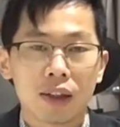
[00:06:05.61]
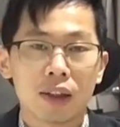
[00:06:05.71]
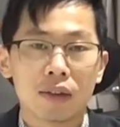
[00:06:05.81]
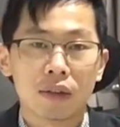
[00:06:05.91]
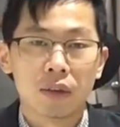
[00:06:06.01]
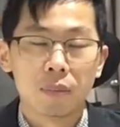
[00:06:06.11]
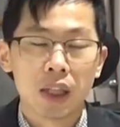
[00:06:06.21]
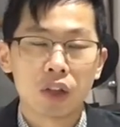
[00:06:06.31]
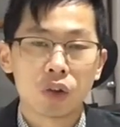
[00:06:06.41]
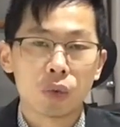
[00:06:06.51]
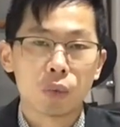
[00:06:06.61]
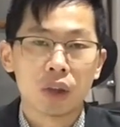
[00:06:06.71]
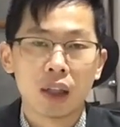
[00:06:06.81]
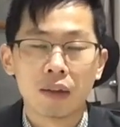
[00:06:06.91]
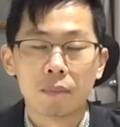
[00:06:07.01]
and the patient will
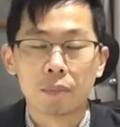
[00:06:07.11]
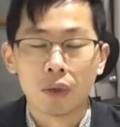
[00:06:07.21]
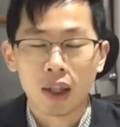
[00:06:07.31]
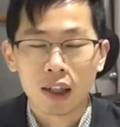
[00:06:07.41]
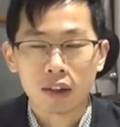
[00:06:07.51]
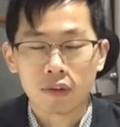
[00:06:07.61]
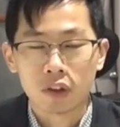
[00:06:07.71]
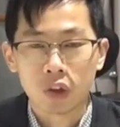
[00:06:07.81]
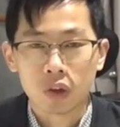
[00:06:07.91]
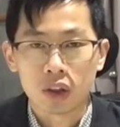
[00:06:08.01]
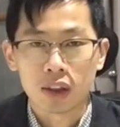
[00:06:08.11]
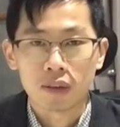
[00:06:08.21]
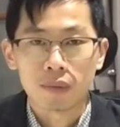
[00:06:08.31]
have blood deficiency,